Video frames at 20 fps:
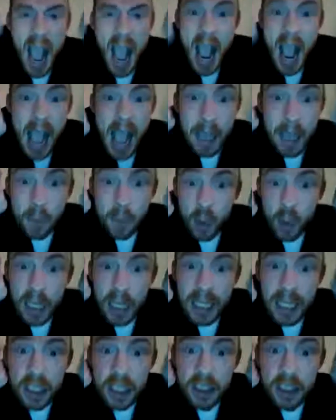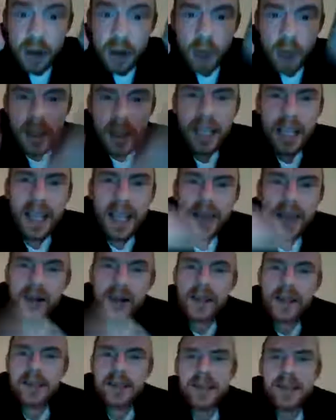I'm going to lead you out here,
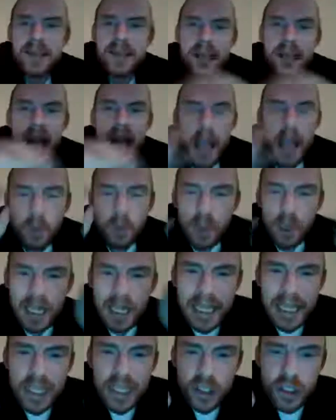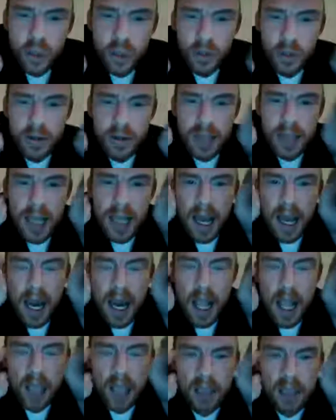right? I'm going to lead you
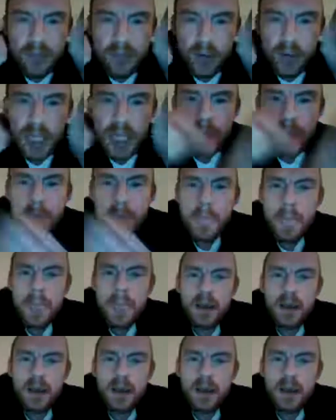to freedom.